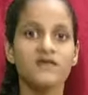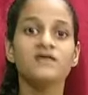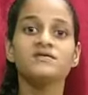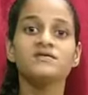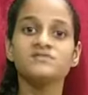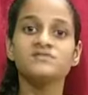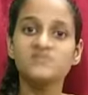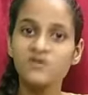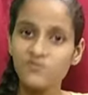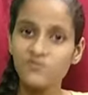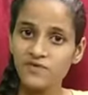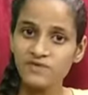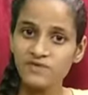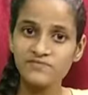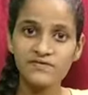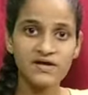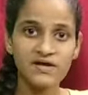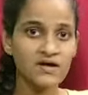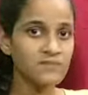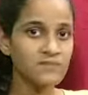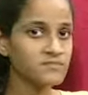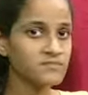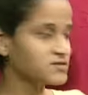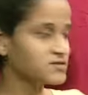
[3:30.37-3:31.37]
So when we
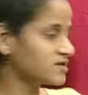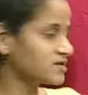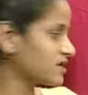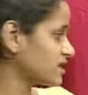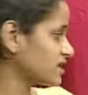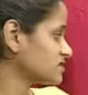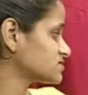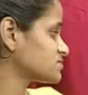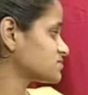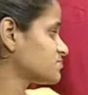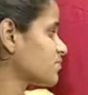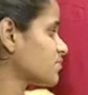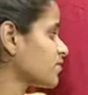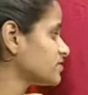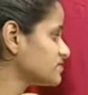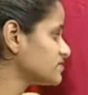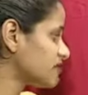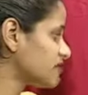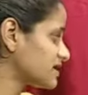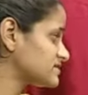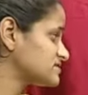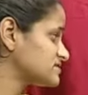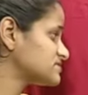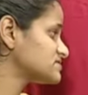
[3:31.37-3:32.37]
come to the next point,
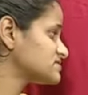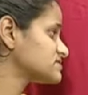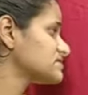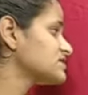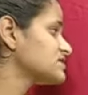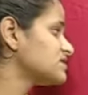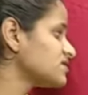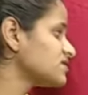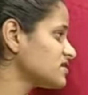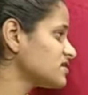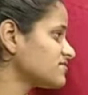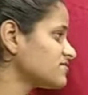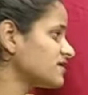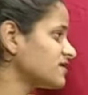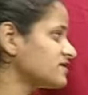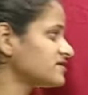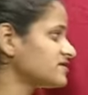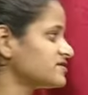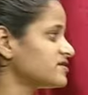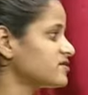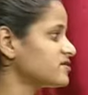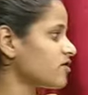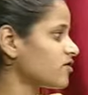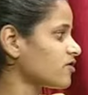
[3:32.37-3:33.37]
that is
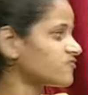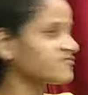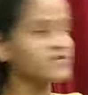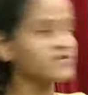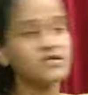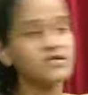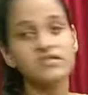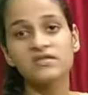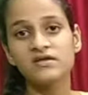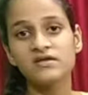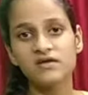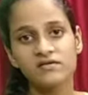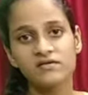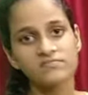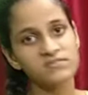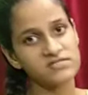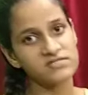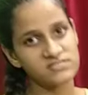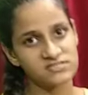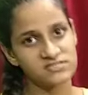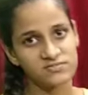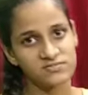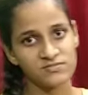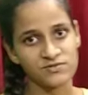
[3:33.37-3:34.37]
inequality of income
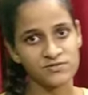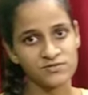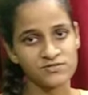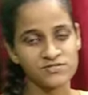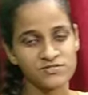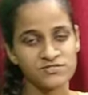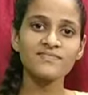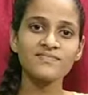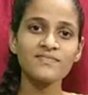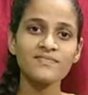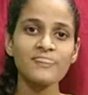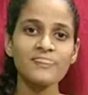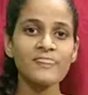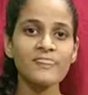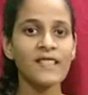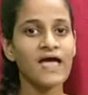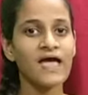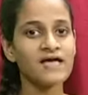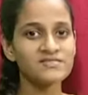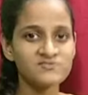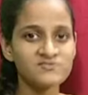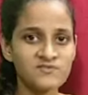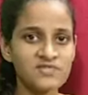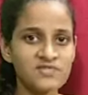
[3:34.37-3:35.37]
distribution. As
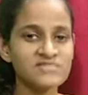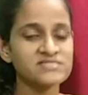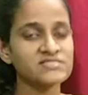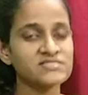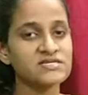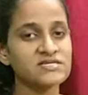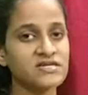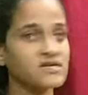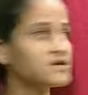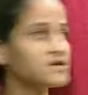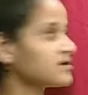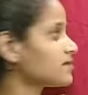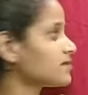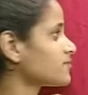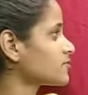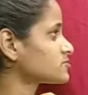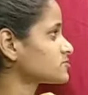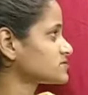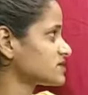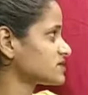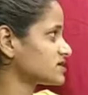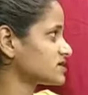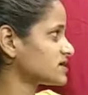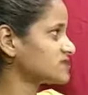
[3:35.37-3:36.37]
we are studying about
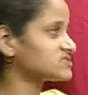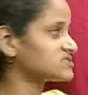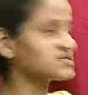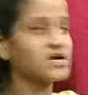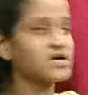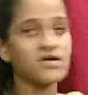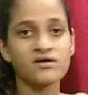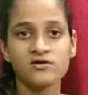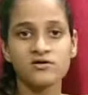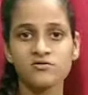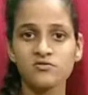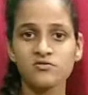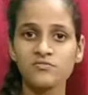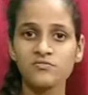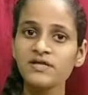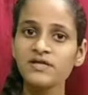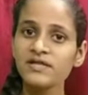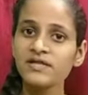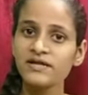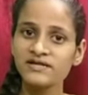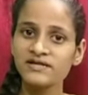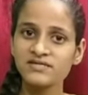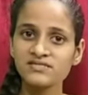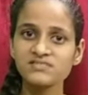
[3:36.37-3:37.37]
Karnataka economy,
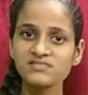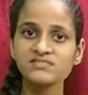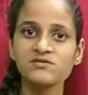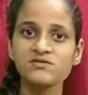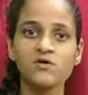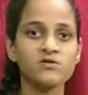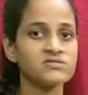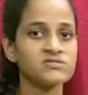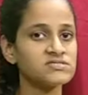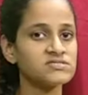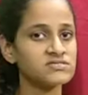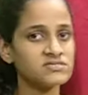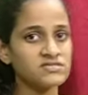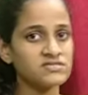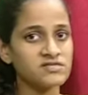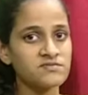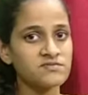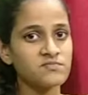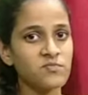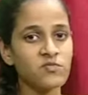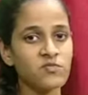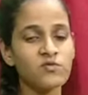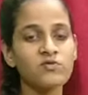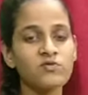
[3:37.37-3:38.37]
let us concentrate
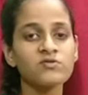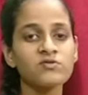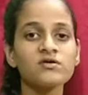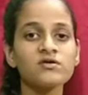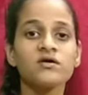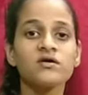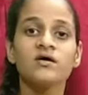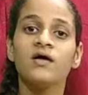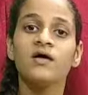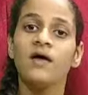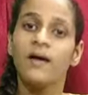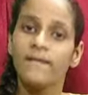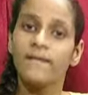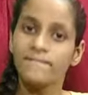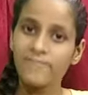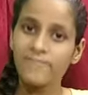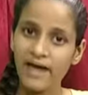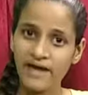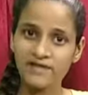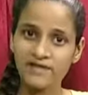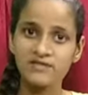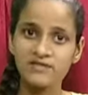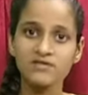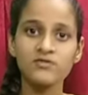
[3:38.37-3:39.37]
more on the
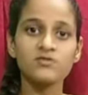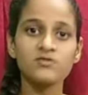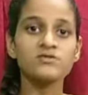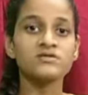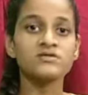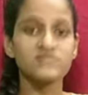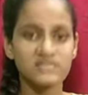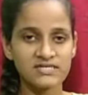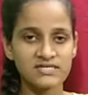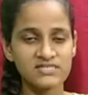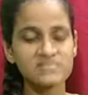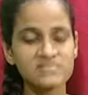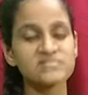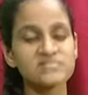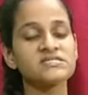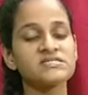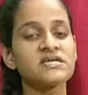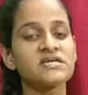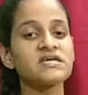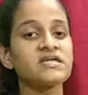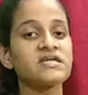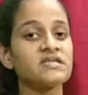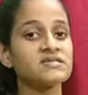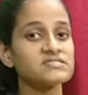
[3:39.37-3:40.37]
Bangalore. Let us take
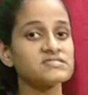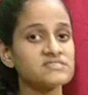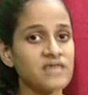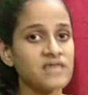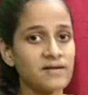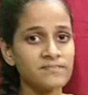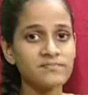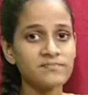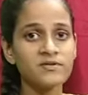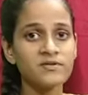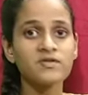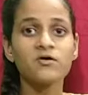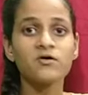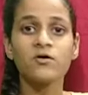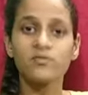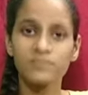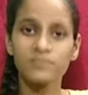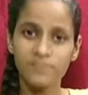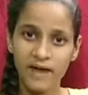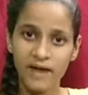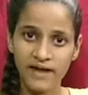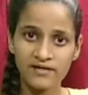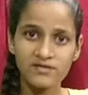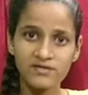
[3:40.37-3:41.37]
an example on
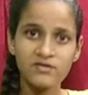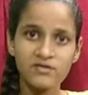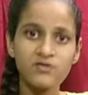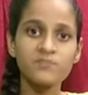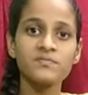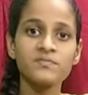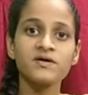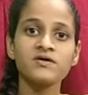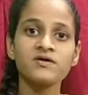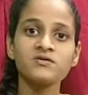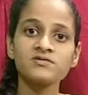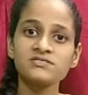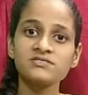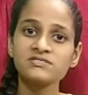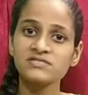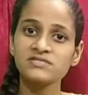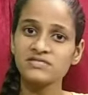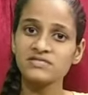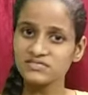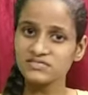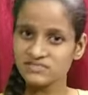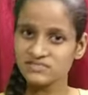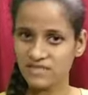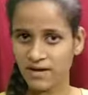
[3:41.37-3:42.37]
Bangalore because it
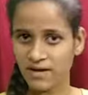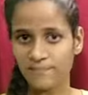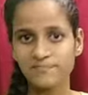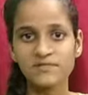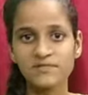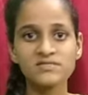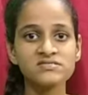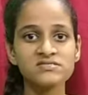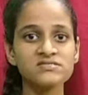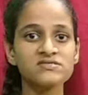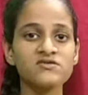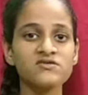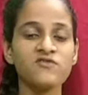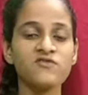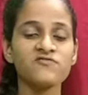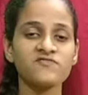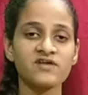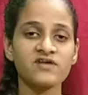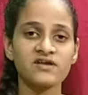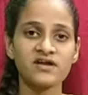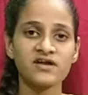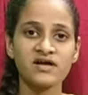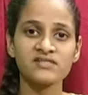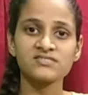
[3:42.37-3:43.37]
is capital city of
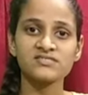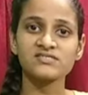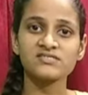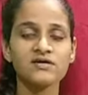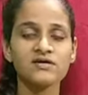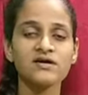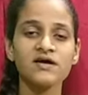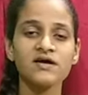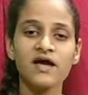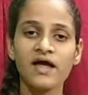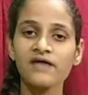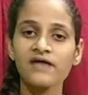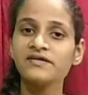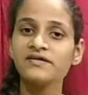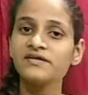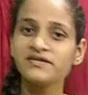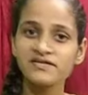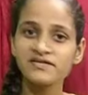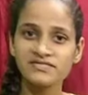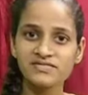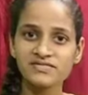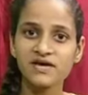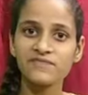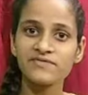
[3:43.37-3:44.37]
Karnataka and it
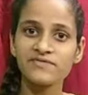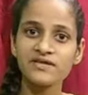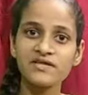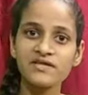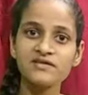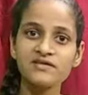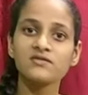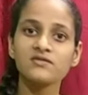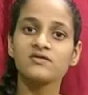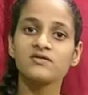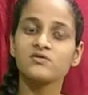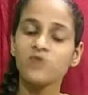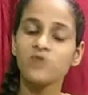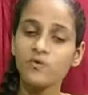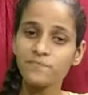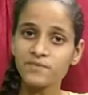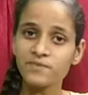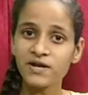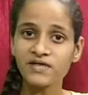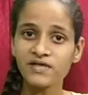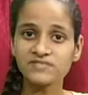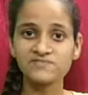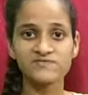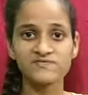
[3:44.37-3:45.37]
is availing the top
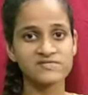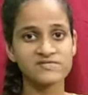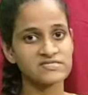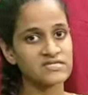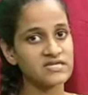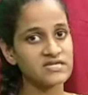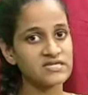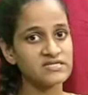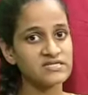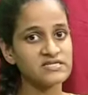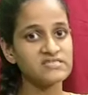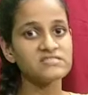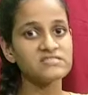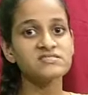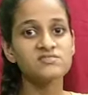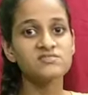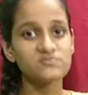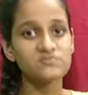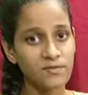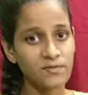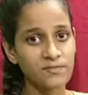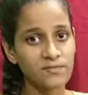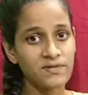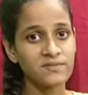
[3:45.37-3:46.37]
class facilities to
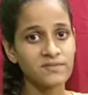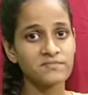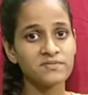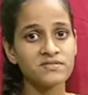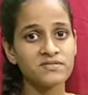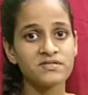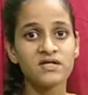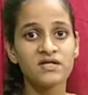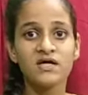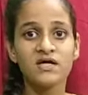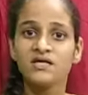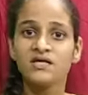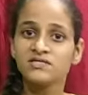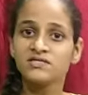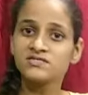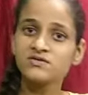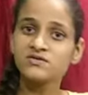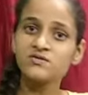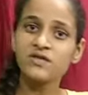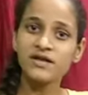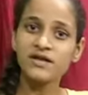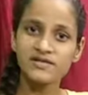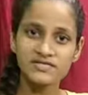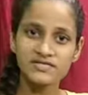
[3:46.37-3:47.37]
the people. So
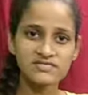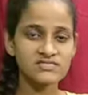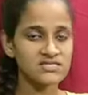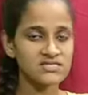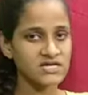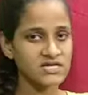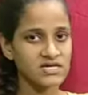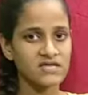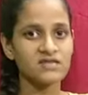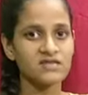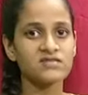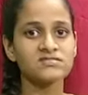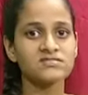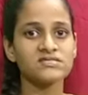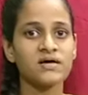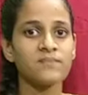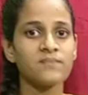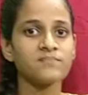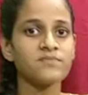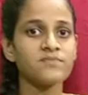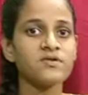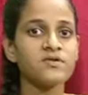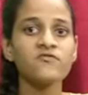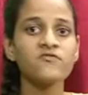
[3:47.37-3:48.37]
let us take an
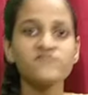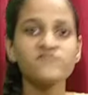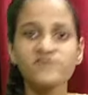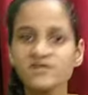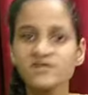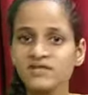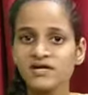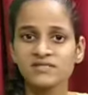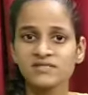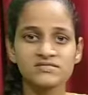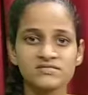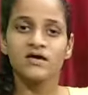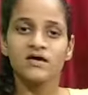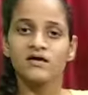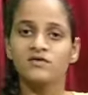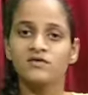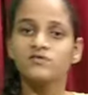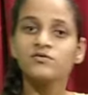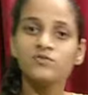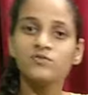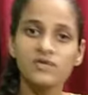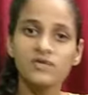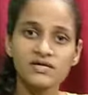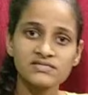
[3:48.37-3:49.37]
example of Karnataka. You
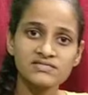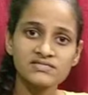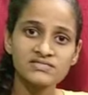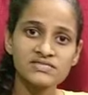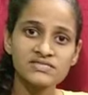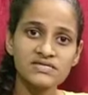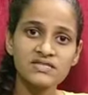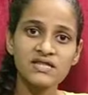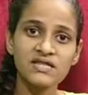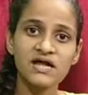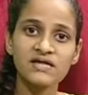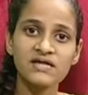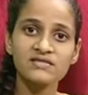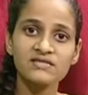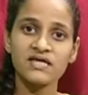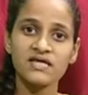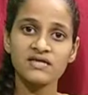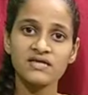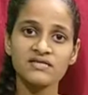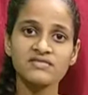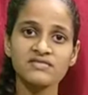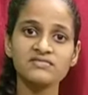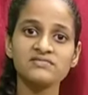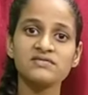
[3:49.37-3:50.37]
can see that there
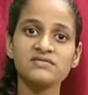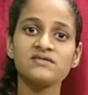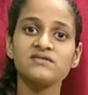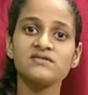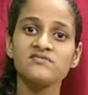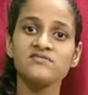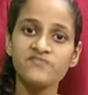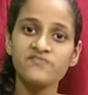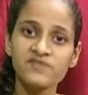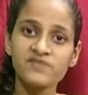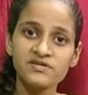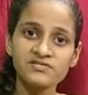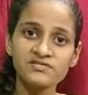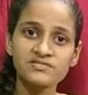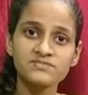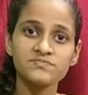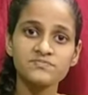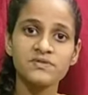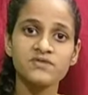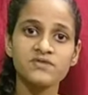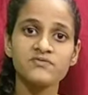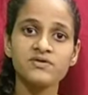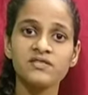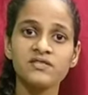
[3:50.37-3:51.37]
is a difference
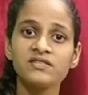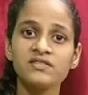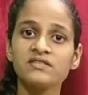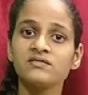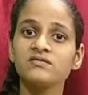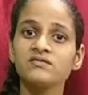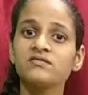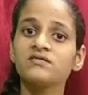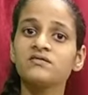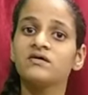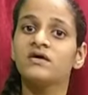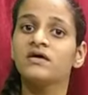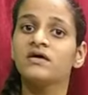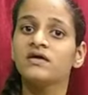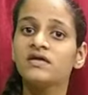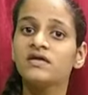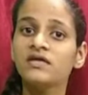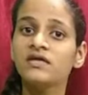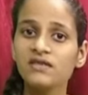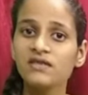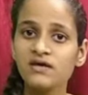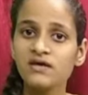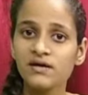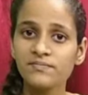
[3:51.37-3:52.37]
between the
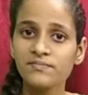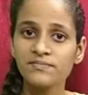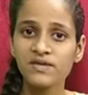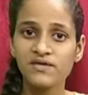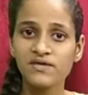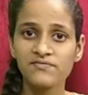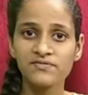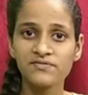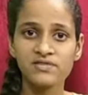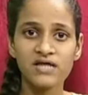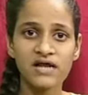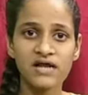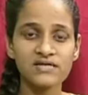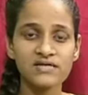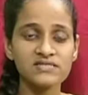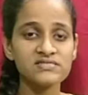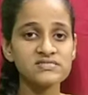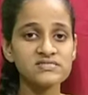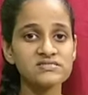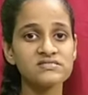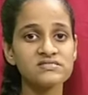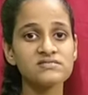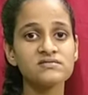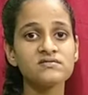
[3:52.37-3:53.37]
income level, that
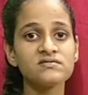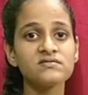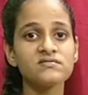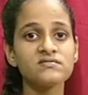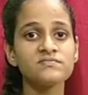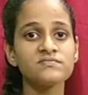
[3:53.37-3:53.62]
is the